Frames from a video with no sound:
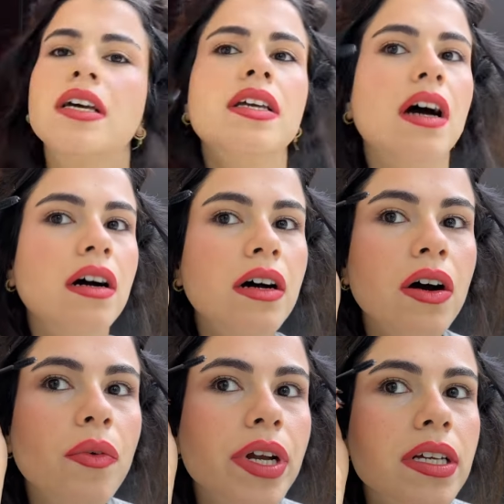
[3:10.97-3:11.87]
Yeah.
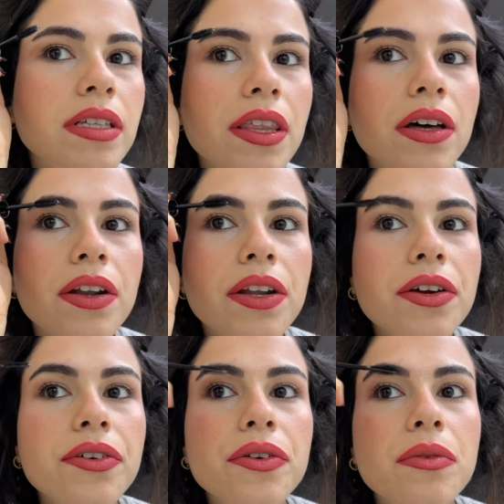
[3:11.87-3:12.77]
One, because I thought
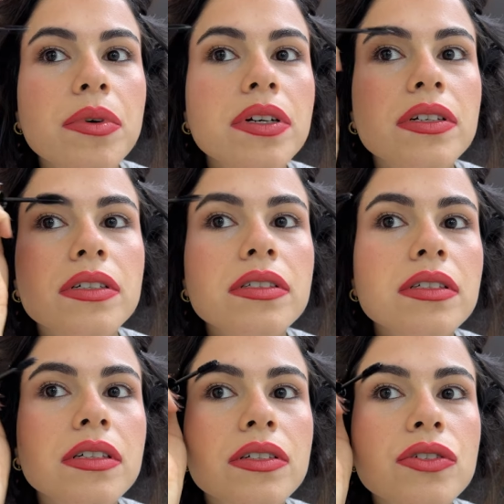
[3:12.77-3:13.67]
Nick Rue was
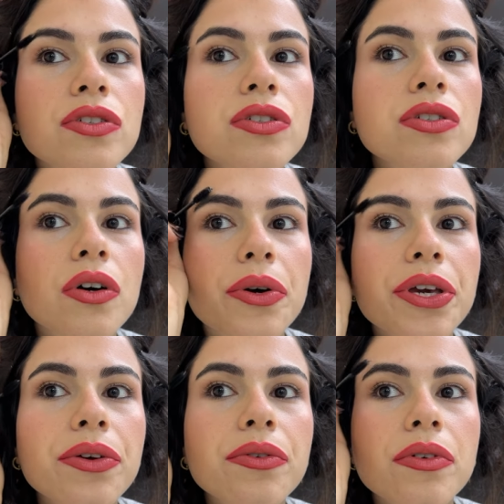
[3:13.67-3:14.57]
so
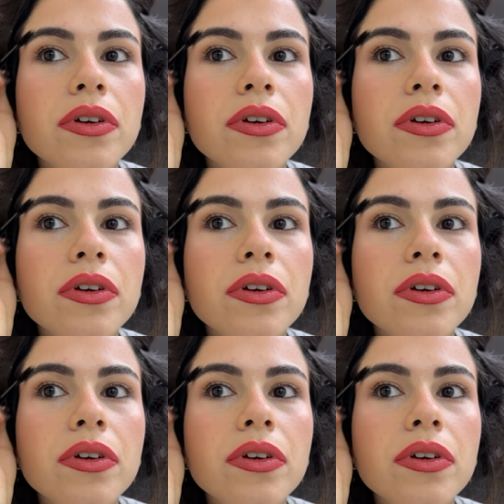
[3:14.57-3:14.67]
cute.